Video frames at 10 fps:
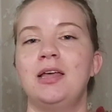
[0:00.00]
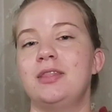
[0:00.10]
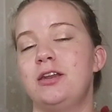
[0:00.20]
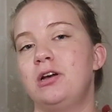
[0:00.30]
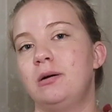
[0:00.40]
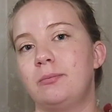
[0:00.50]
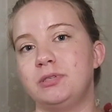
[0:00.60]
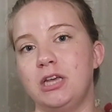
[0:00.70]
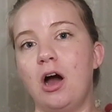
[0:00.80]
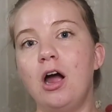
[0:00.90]
Then you come up
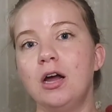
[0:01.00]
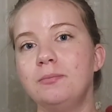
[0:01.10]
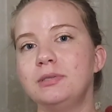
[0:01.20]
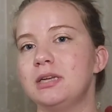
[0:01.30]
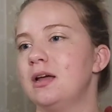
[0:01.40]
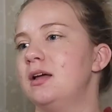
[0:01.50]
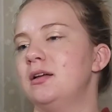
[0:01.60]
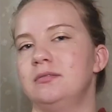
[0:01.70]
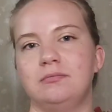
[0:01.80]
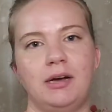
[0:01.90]
to the arms.
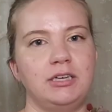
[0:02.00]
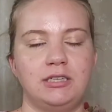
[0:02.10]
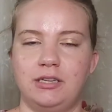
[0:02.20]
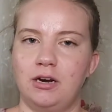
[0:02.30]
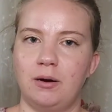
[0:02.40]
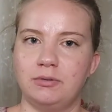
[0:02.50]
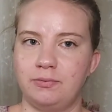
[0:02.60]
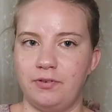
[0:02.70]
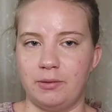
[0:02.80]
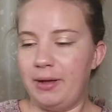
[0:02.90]
I just did the arms
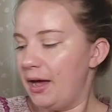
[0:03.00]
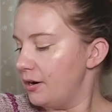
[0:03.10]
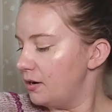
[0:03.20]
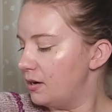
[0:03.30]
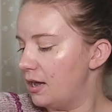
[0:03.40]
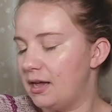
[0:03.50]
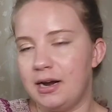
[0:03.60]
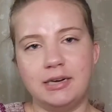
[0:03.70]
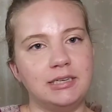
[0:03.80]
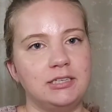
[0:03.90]
for the pattern, and
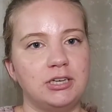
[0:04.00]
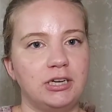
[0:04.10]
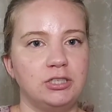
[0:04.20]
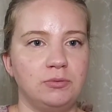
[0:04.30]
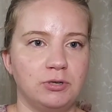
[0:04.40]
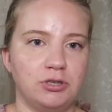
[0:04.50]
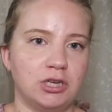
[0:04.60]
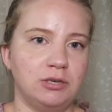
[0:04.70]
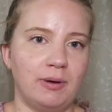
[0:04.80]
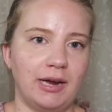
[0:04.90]
I did Jenny's super
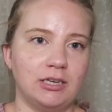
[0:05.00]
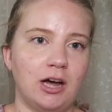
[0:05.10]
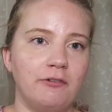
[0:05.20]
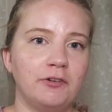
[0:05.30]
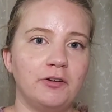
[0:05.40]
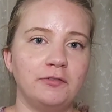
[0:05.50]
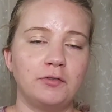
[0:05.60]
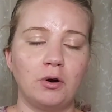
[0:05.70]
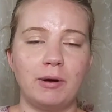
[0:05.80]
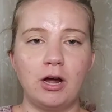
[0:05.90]
stretchy bind off
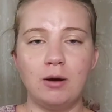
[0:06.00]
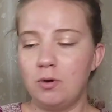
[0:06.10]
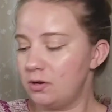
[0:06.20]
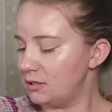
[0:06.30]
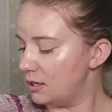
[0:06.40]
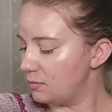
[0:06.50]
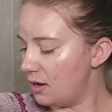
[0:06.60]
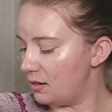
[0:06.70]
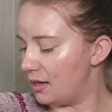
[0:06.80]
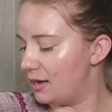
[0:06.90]
for my armholes as
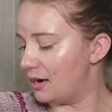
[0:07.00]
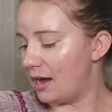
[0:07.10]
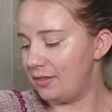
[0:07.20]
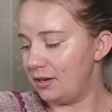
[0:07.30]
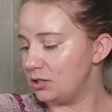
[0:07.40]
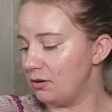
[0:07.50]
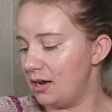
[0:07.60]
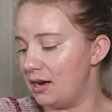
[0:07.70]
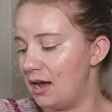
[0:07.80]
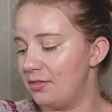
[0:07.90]
well, and I think it's
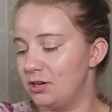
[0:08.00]
great.